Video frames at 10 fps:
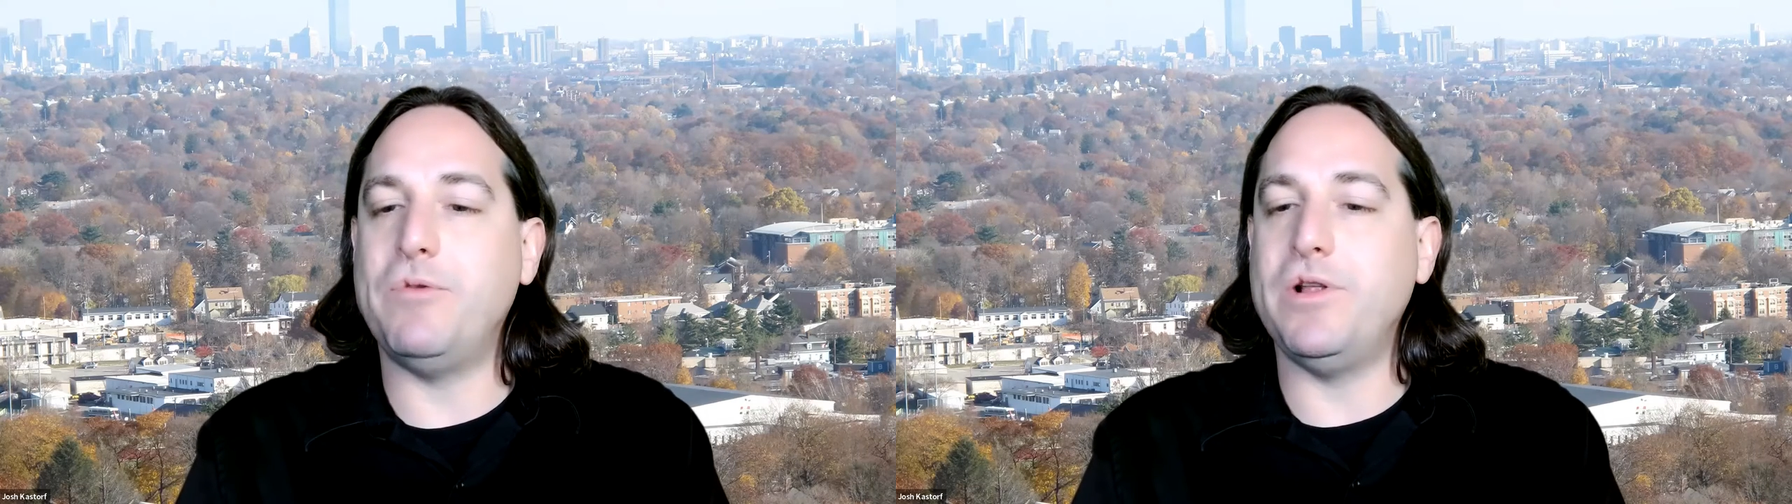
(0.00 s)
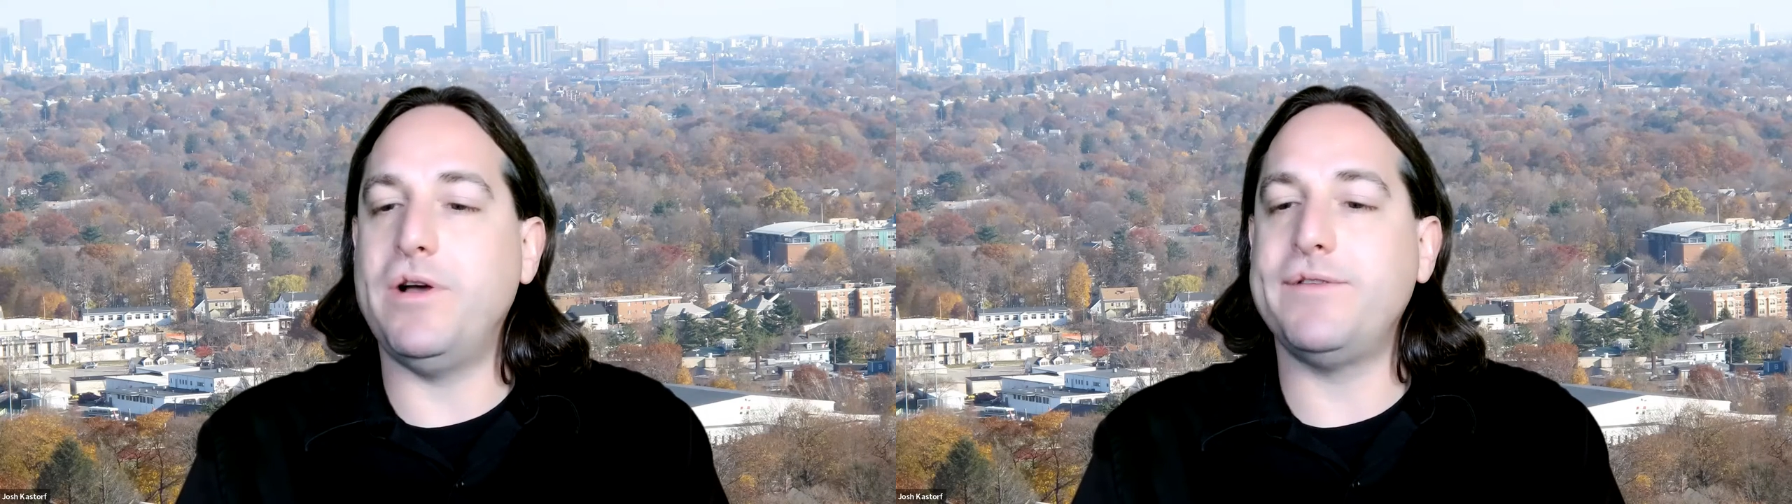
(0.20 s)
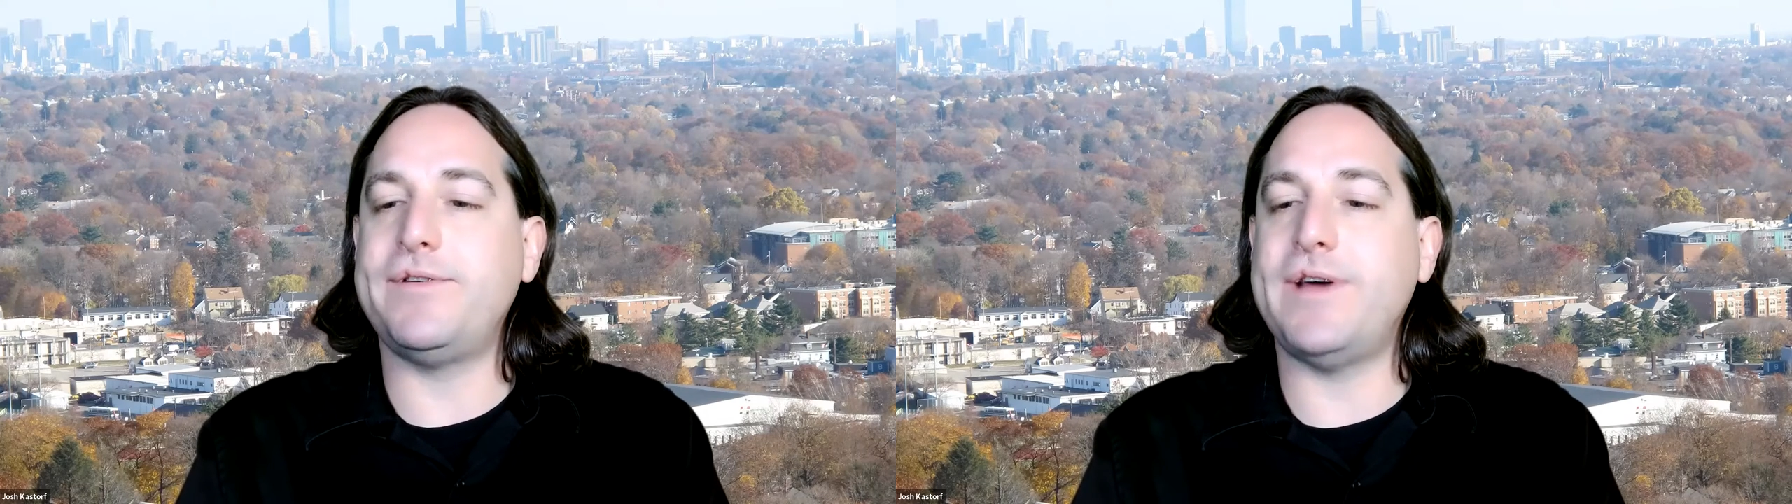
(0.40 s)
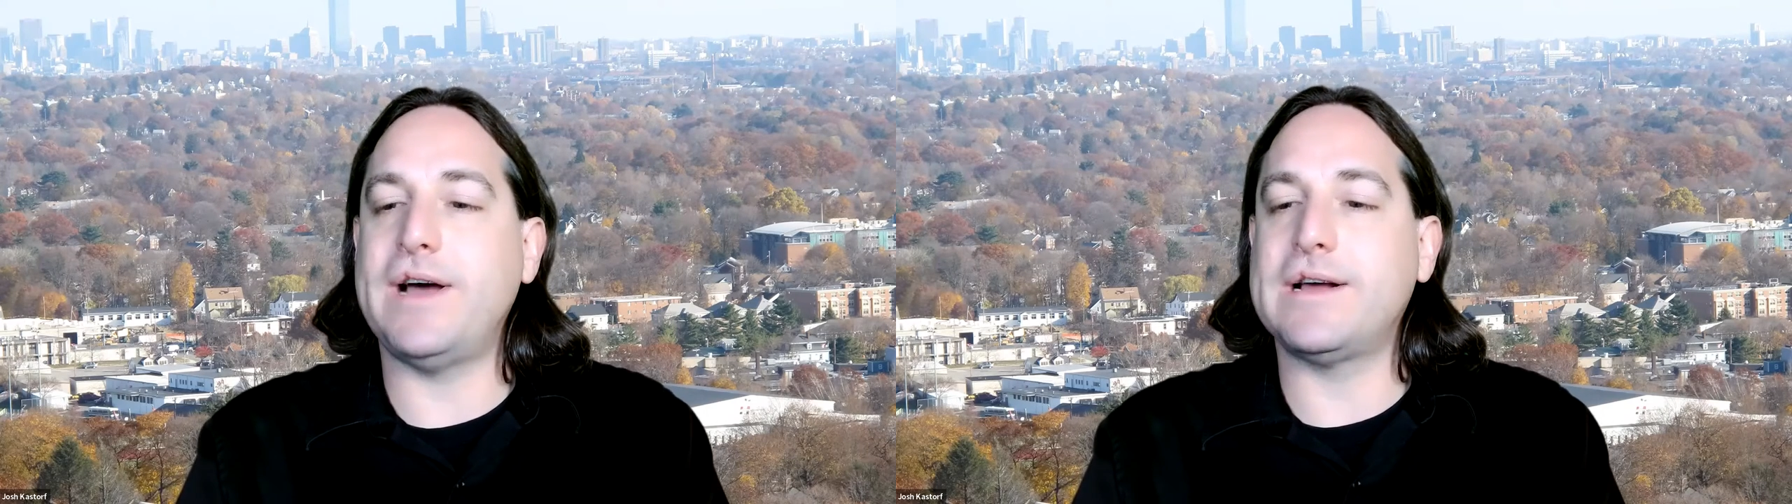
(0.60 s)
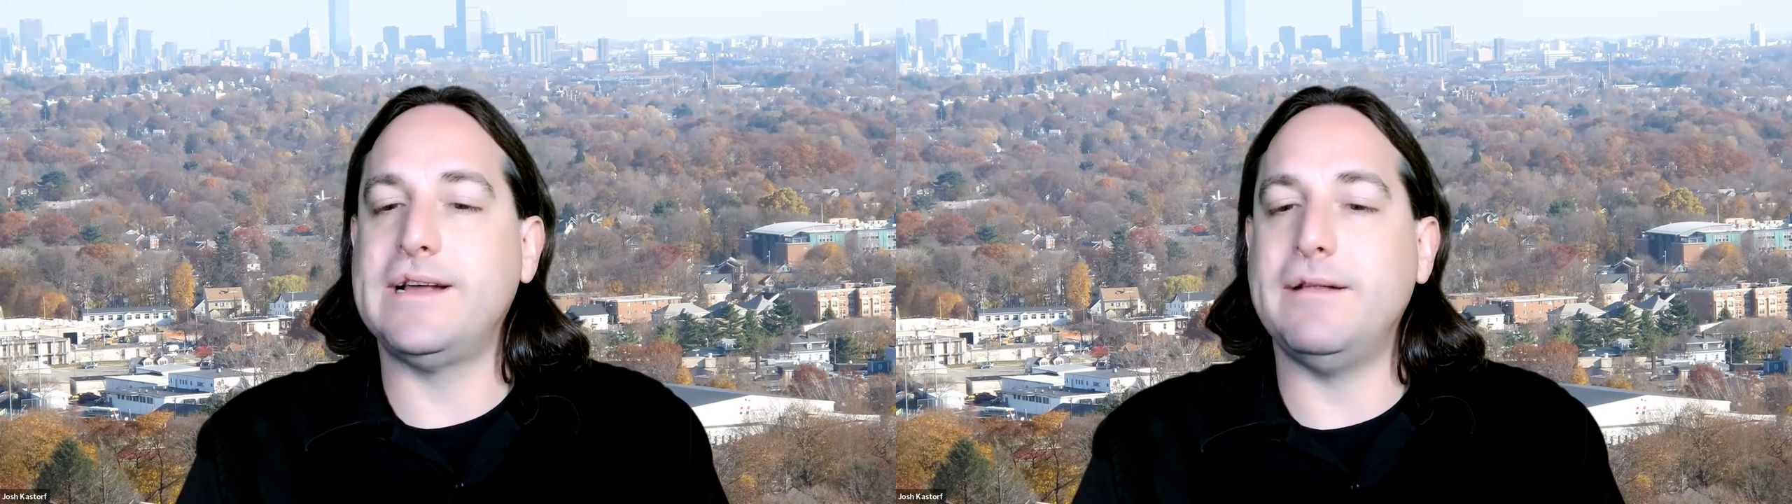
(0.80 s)
and we'll also
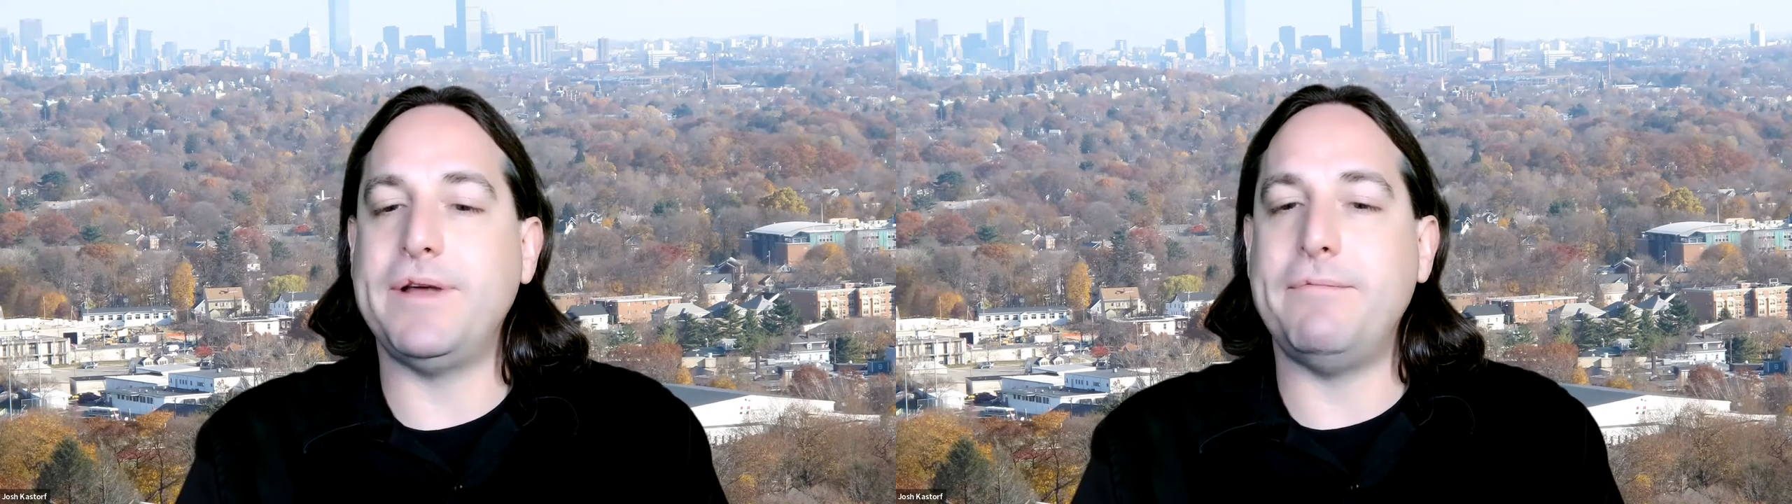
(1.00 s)
talk a little